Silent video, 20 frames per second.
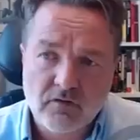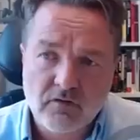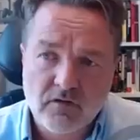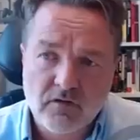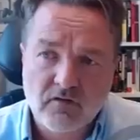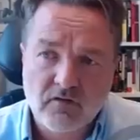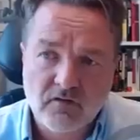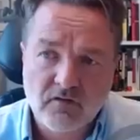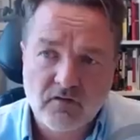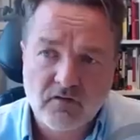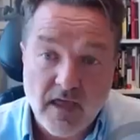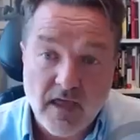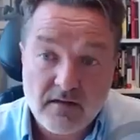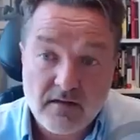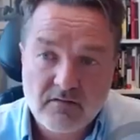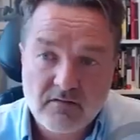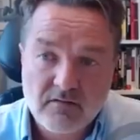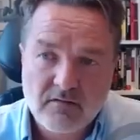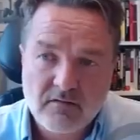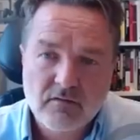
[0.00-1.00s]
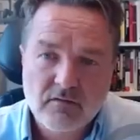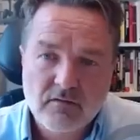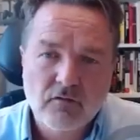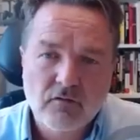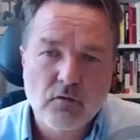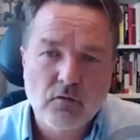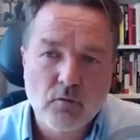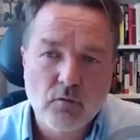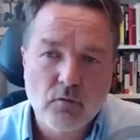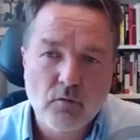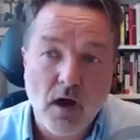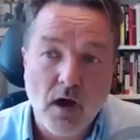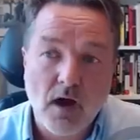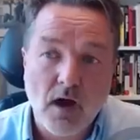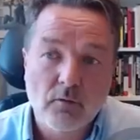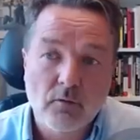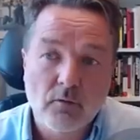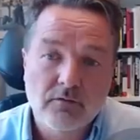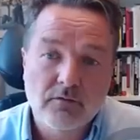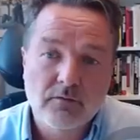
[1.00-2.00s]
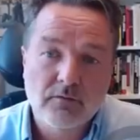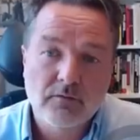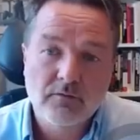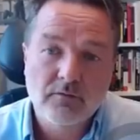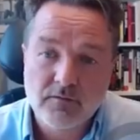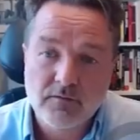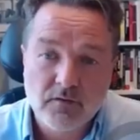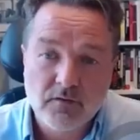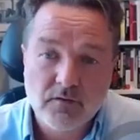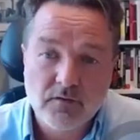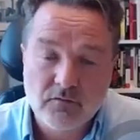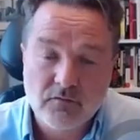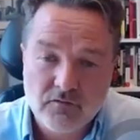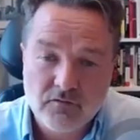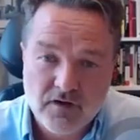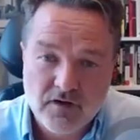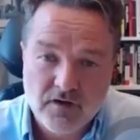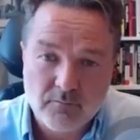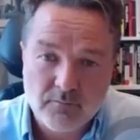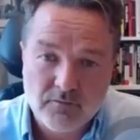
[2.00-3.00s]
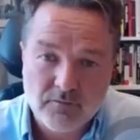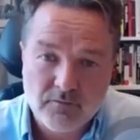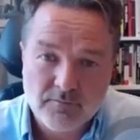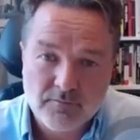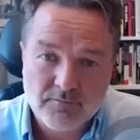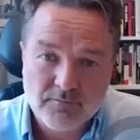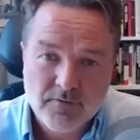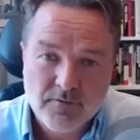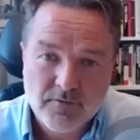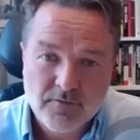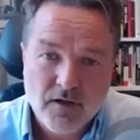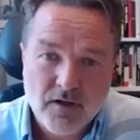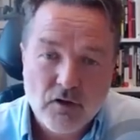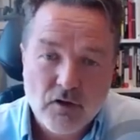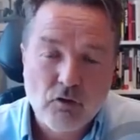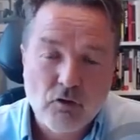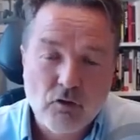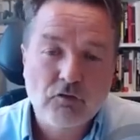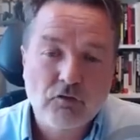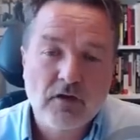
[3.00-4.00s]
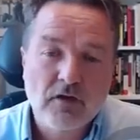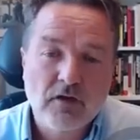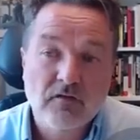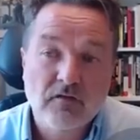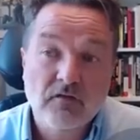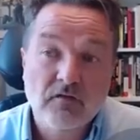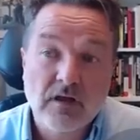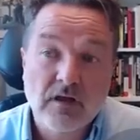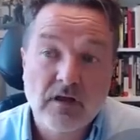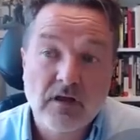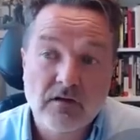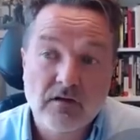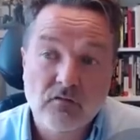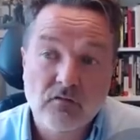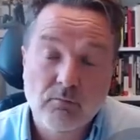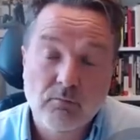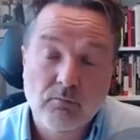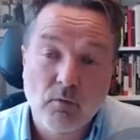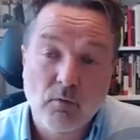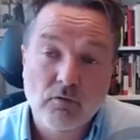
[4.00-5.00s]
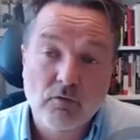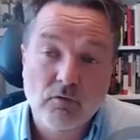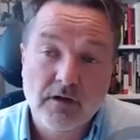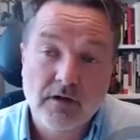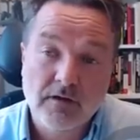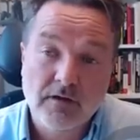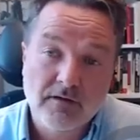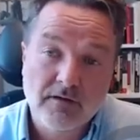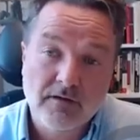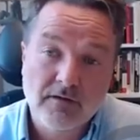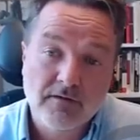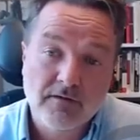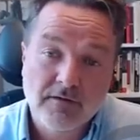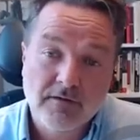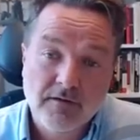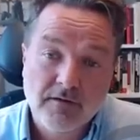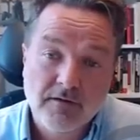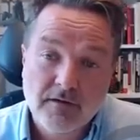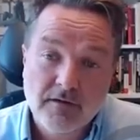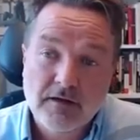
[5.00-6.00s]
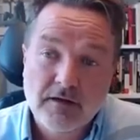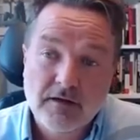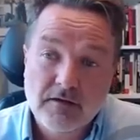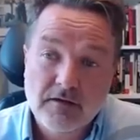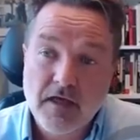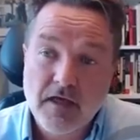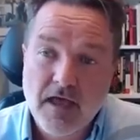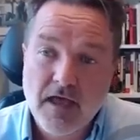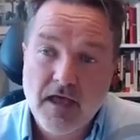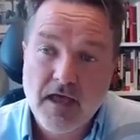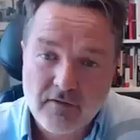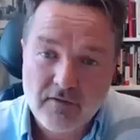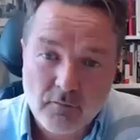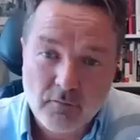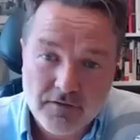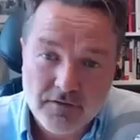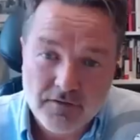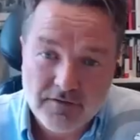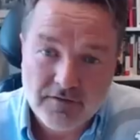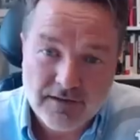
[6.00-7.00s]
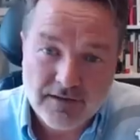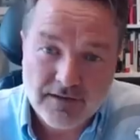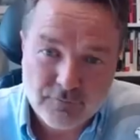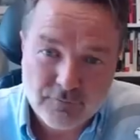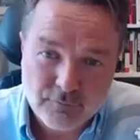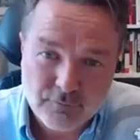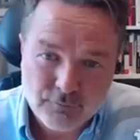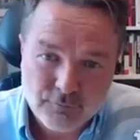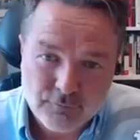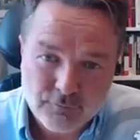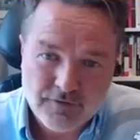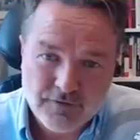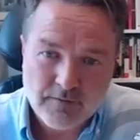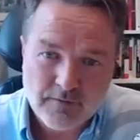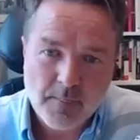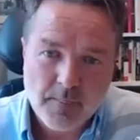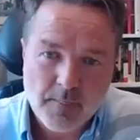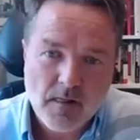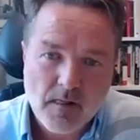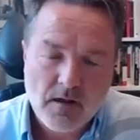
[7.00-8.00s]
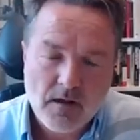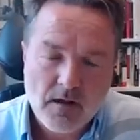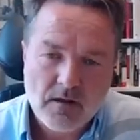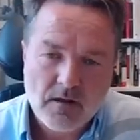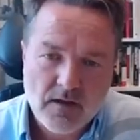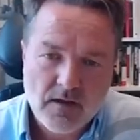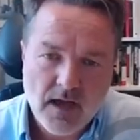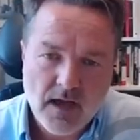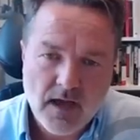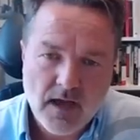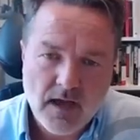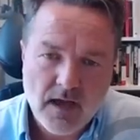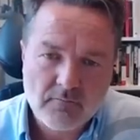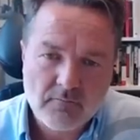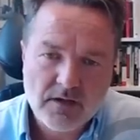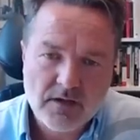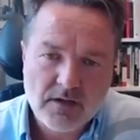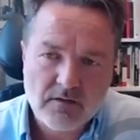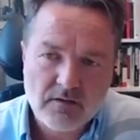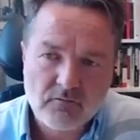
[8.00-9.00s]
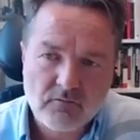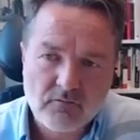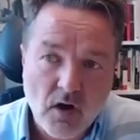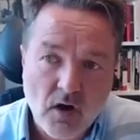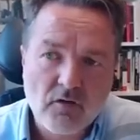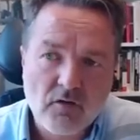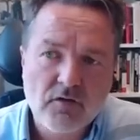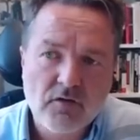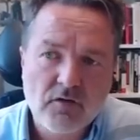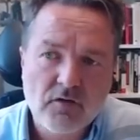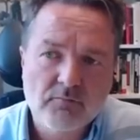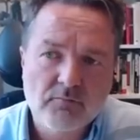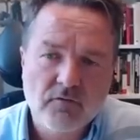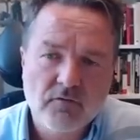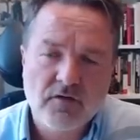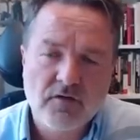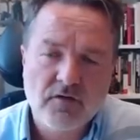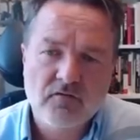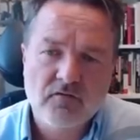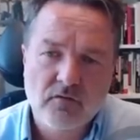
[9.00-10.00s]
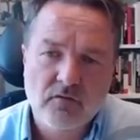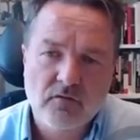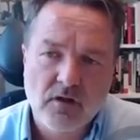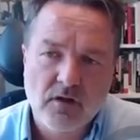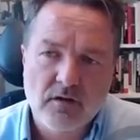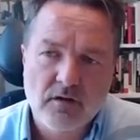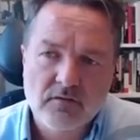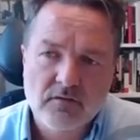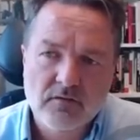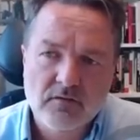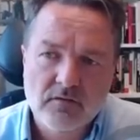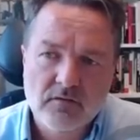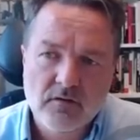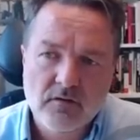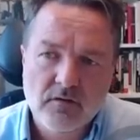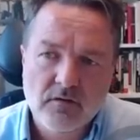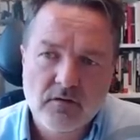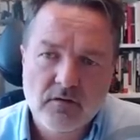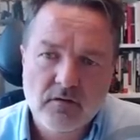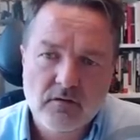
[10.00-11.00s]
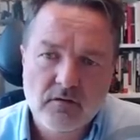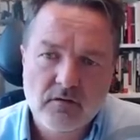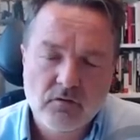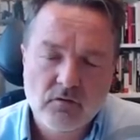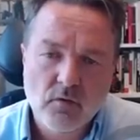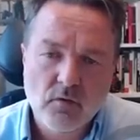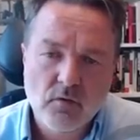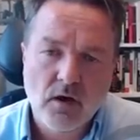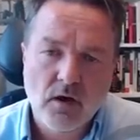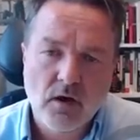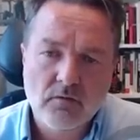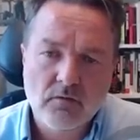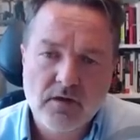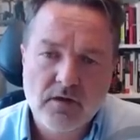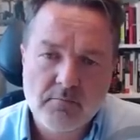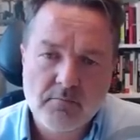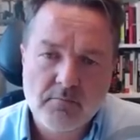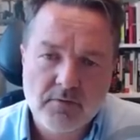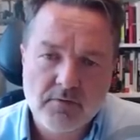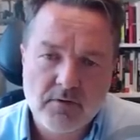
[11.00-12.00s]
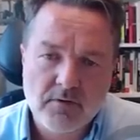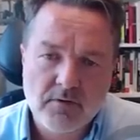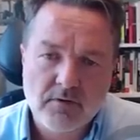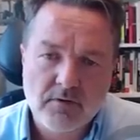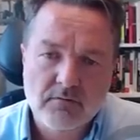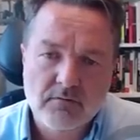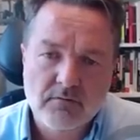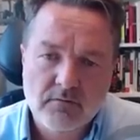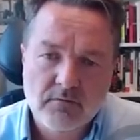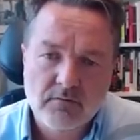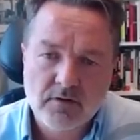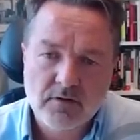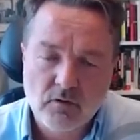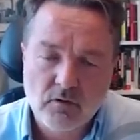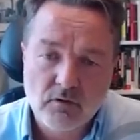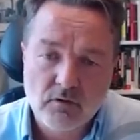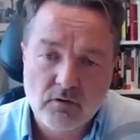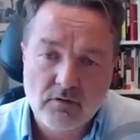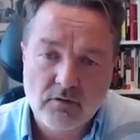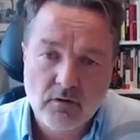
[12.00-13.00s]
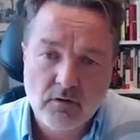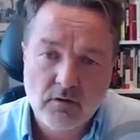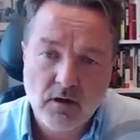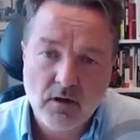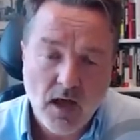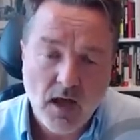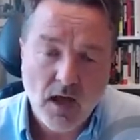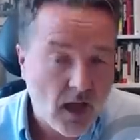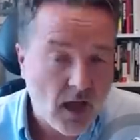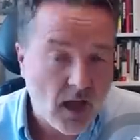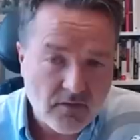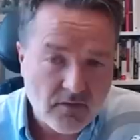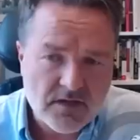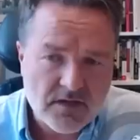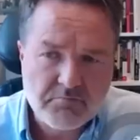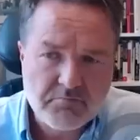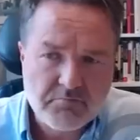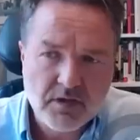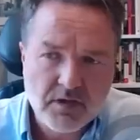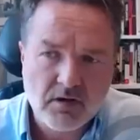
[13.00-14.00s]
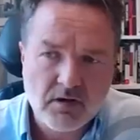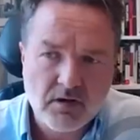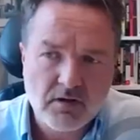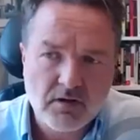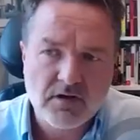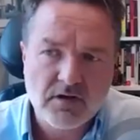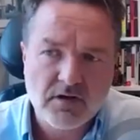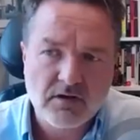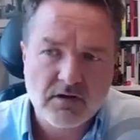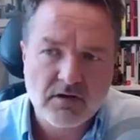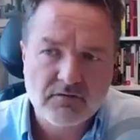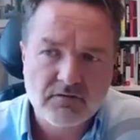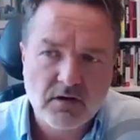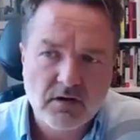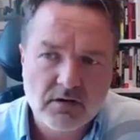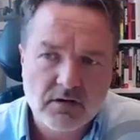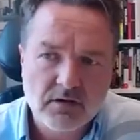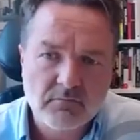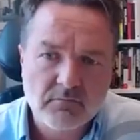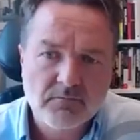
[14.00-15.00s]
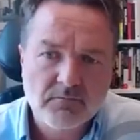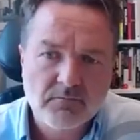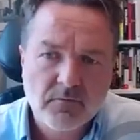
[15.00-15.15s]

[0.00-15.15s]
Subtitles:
the state throughout different regimes, not necessarily supporting the head of the state, so to say. They have been rather professionalized throughout the Emperor, the Derg, and the EPRDF time.